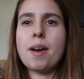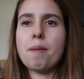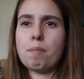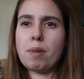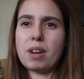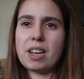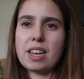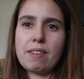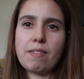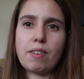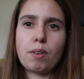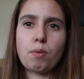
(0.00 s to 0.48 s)

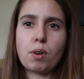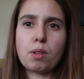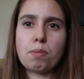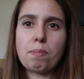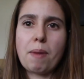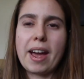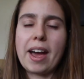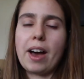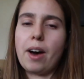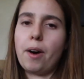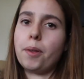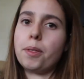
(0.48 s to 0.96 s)
but even with
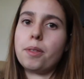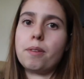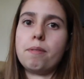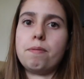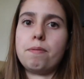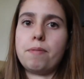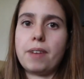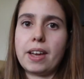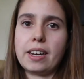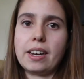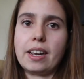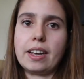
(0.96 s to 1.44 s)
my health
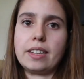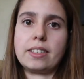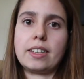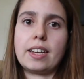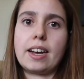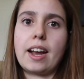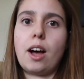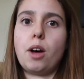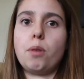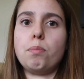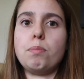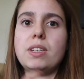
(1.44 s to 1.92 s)
and fitness,
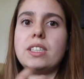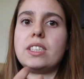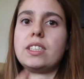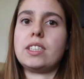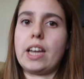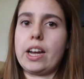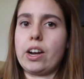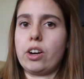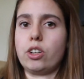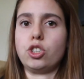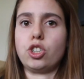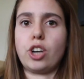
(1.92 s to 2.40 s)
it helped me
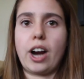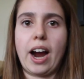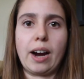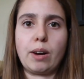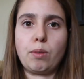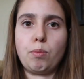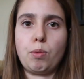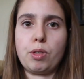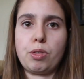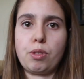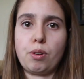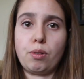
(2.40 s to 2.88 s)
stay on
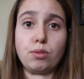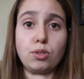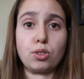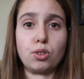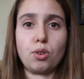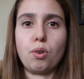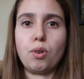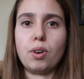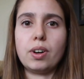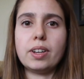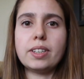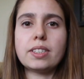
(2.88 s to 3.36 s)
track with those
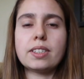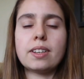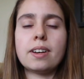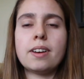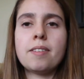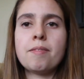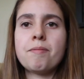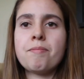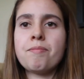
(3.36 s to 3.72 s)
goals.